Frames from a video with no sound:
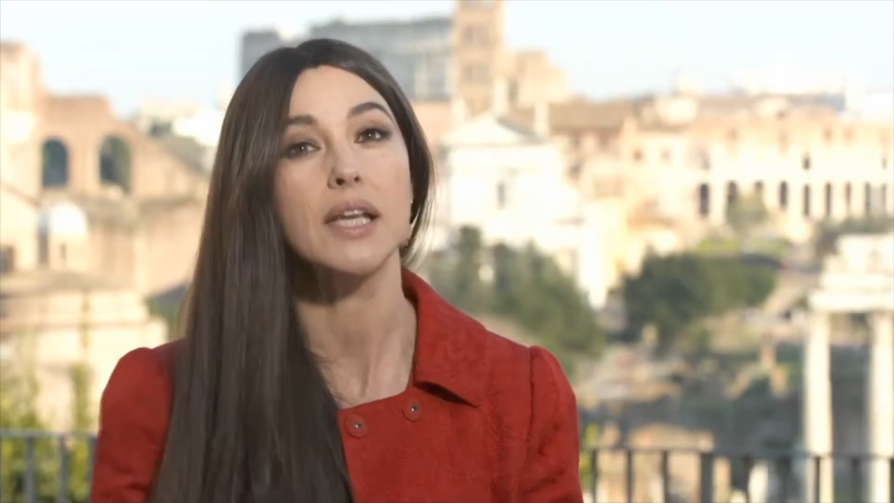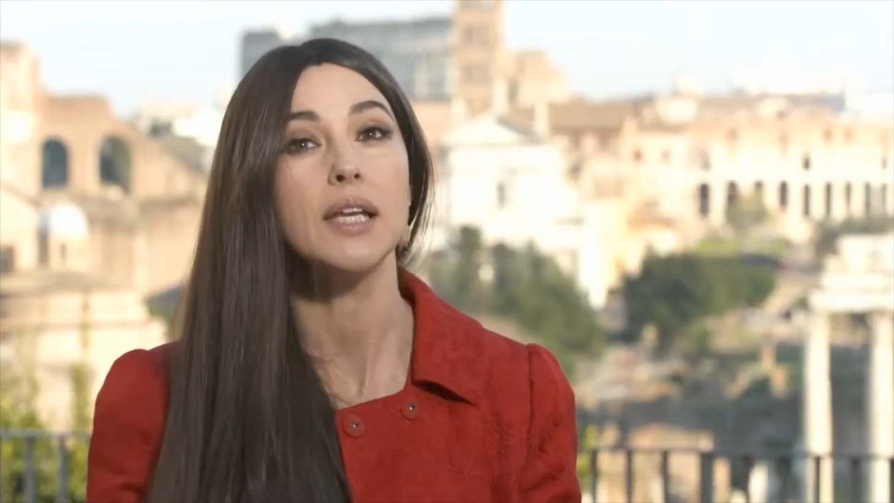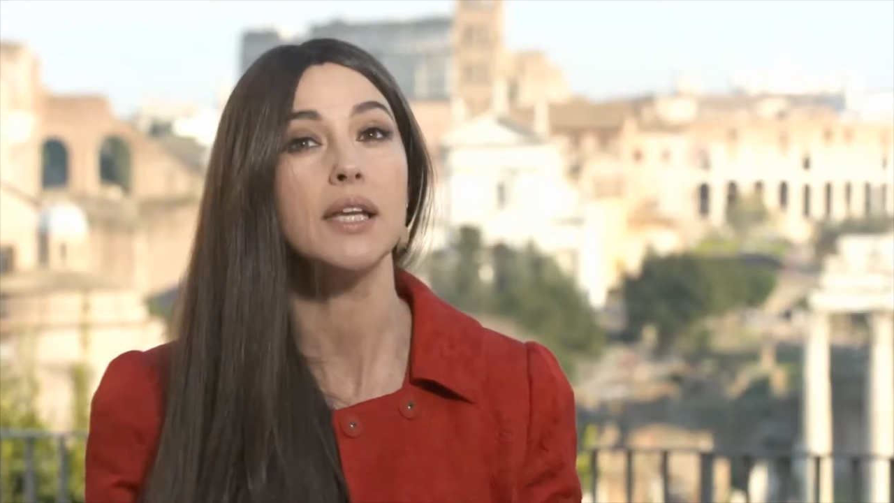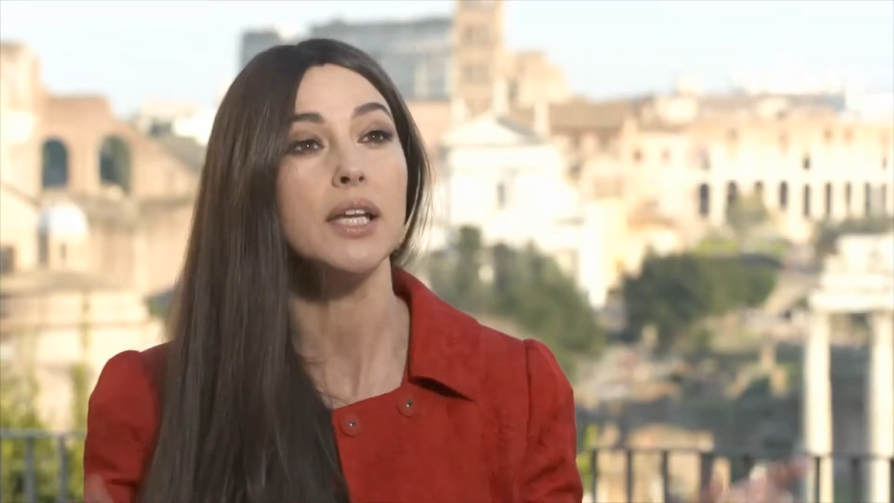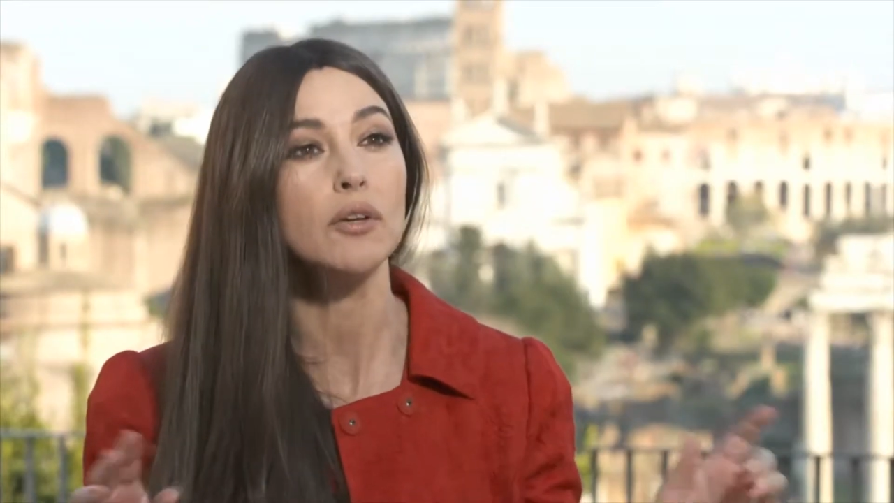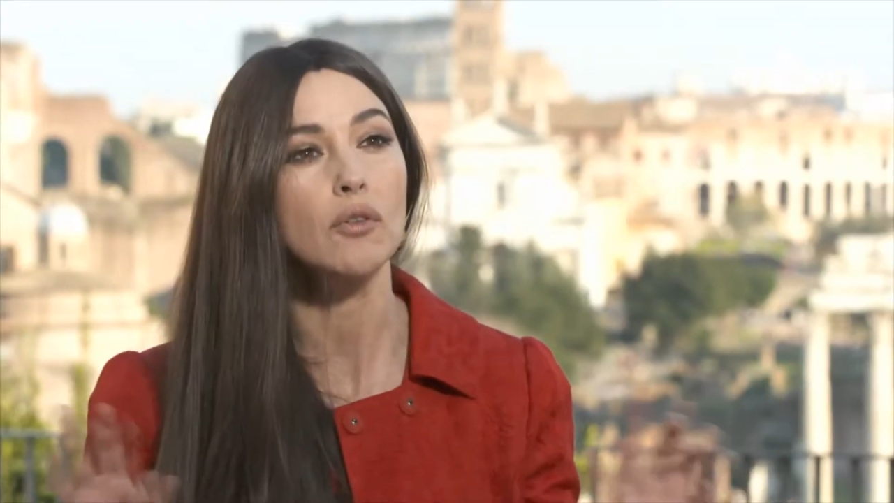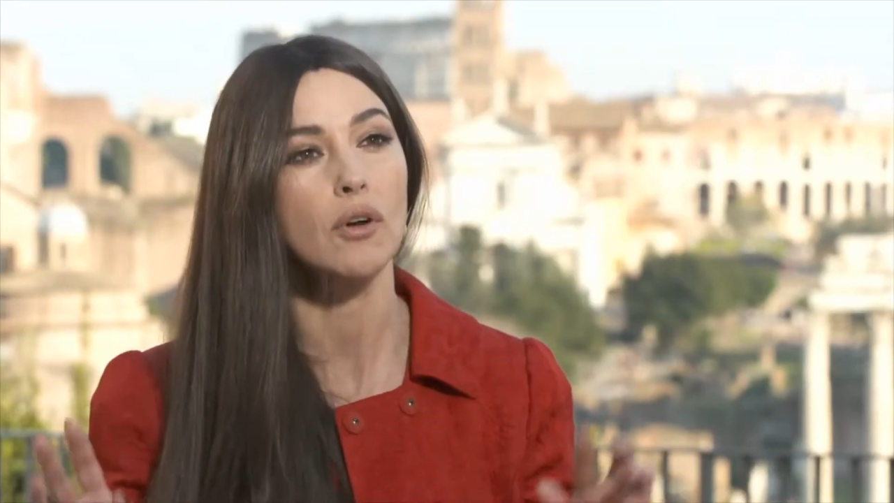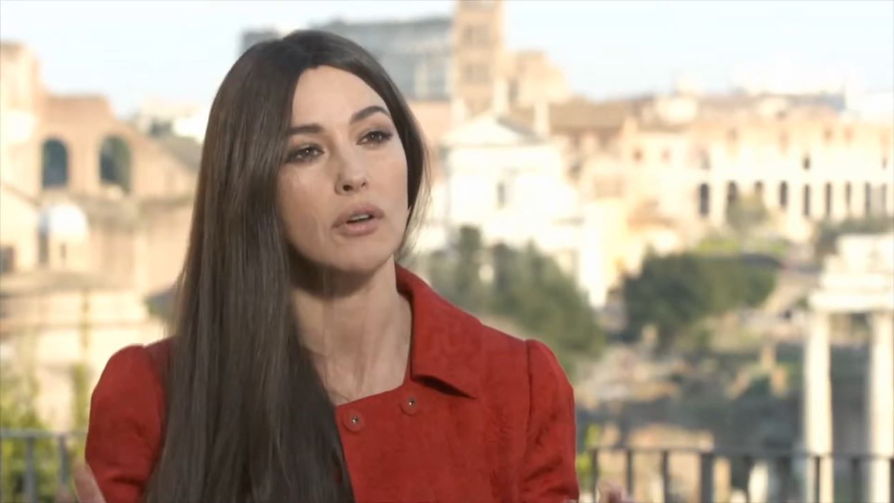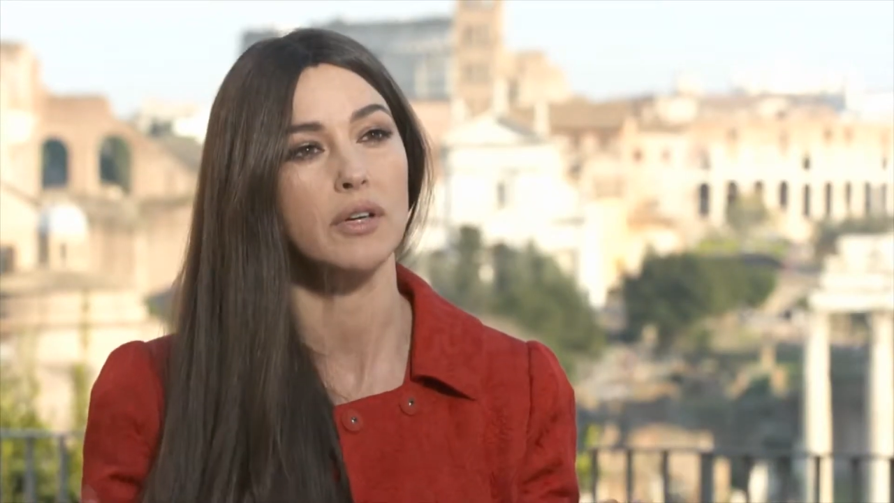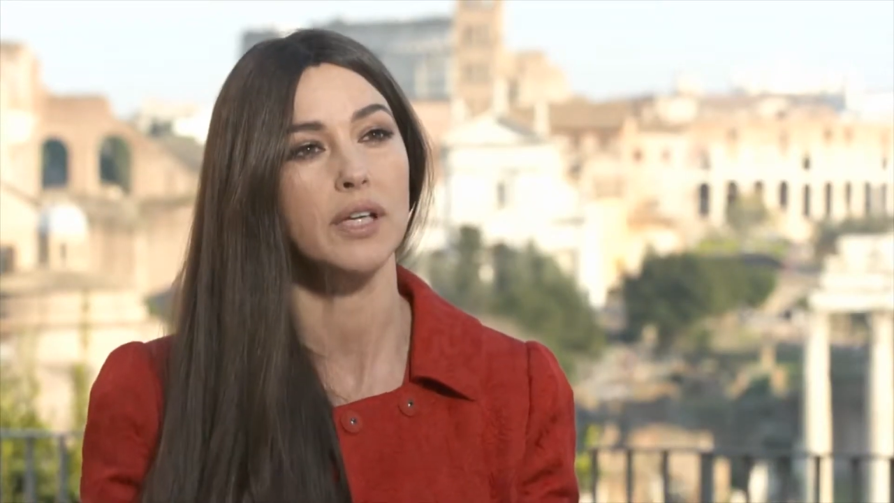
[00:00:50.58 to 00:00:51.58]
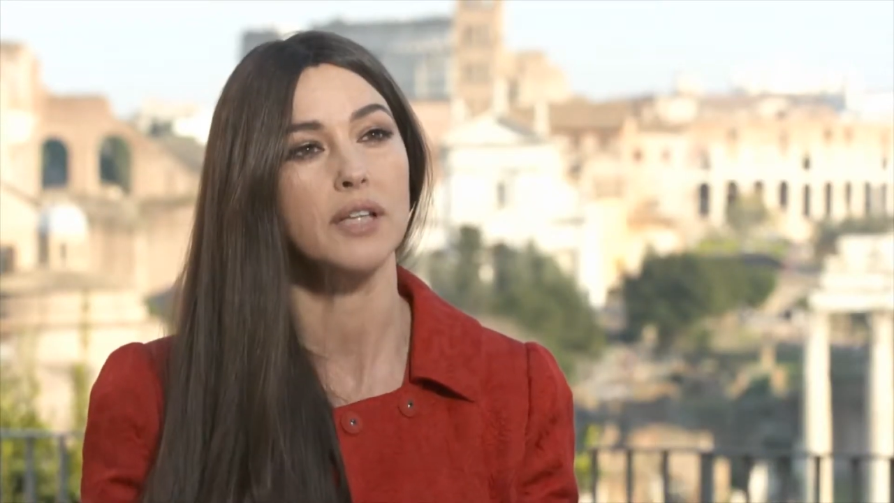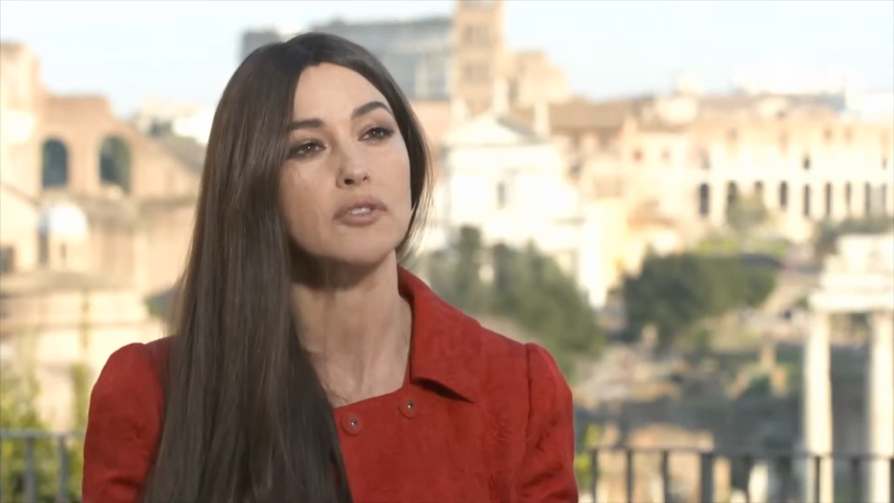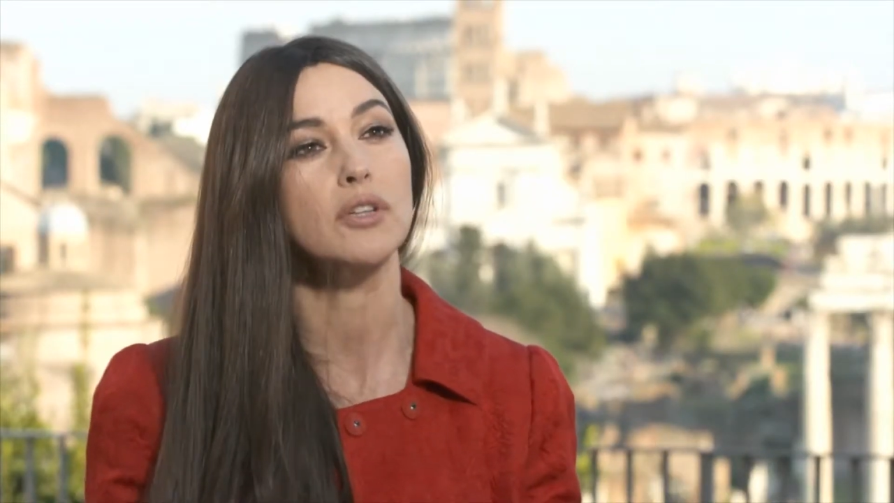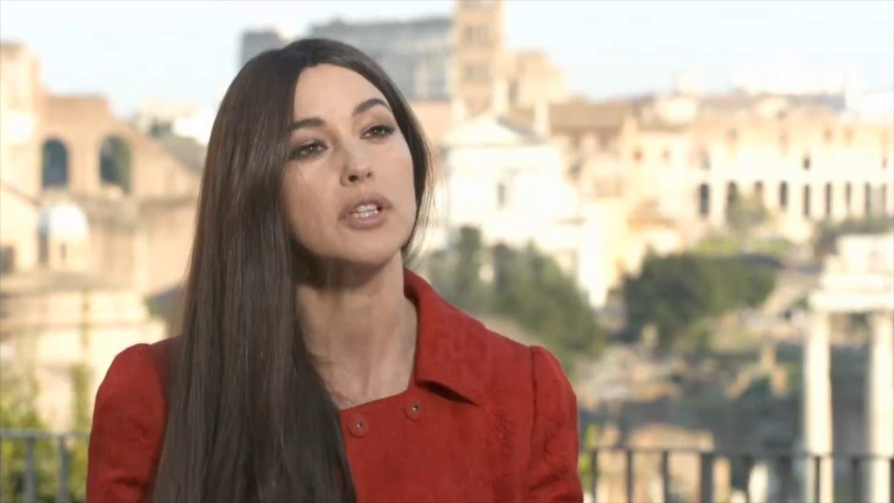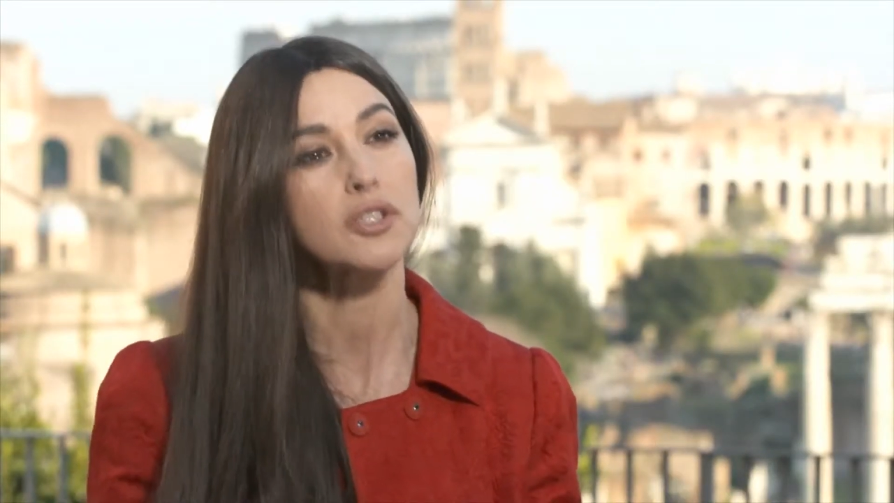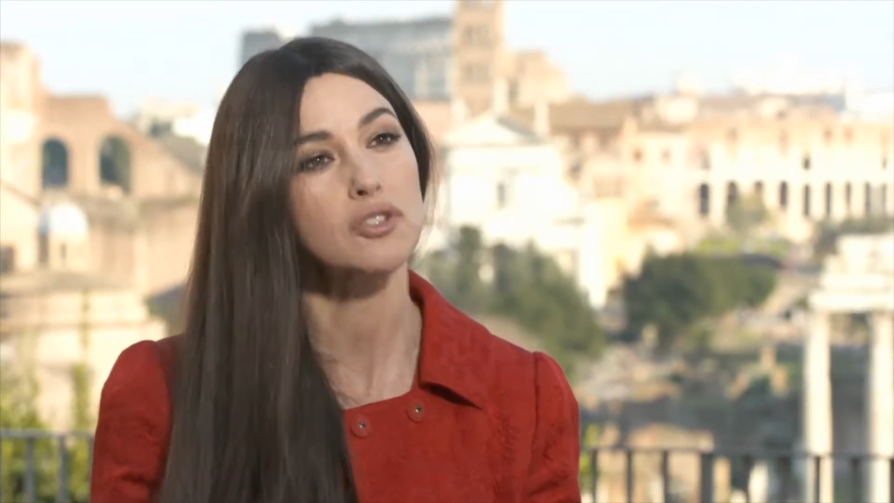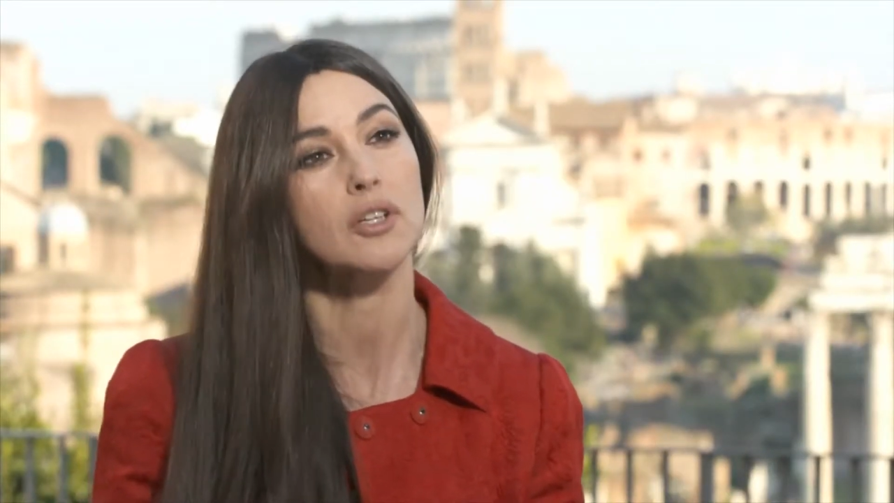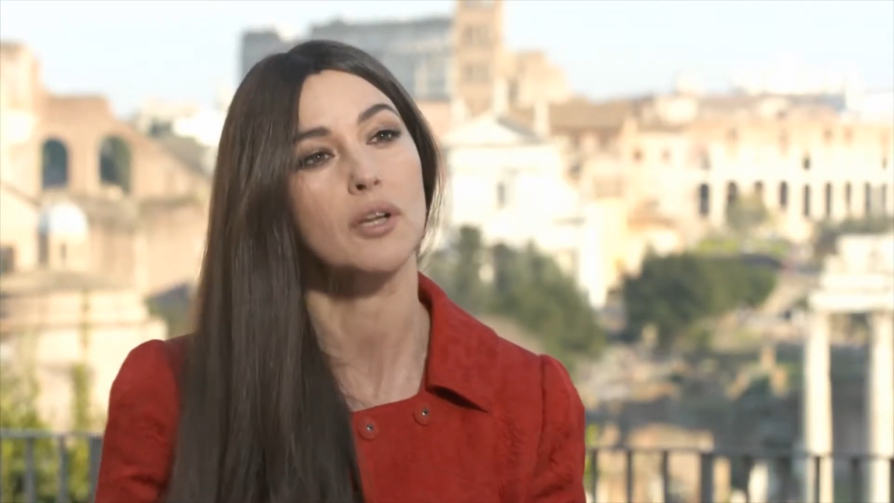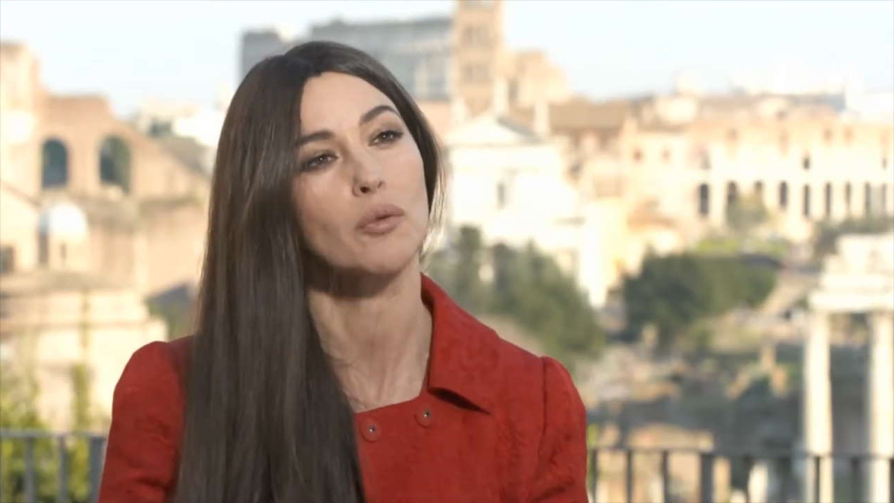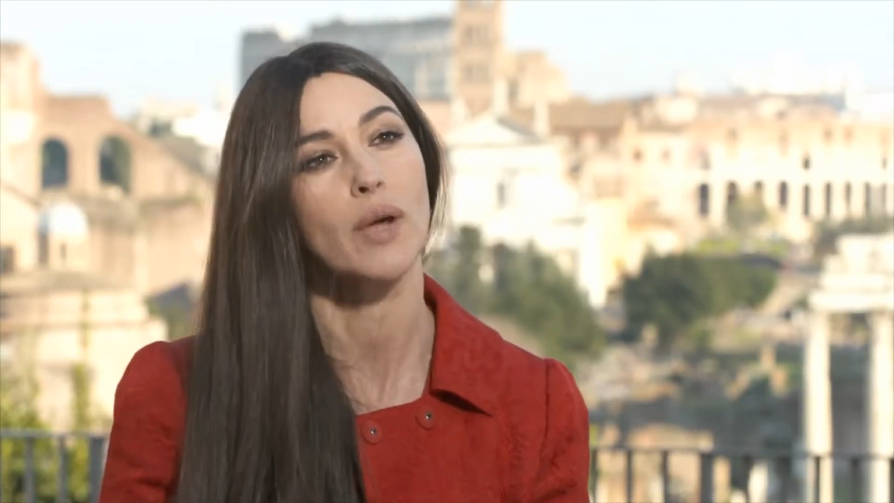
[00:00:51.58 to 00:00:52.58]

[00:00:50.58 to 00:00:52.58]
a hero in a traditional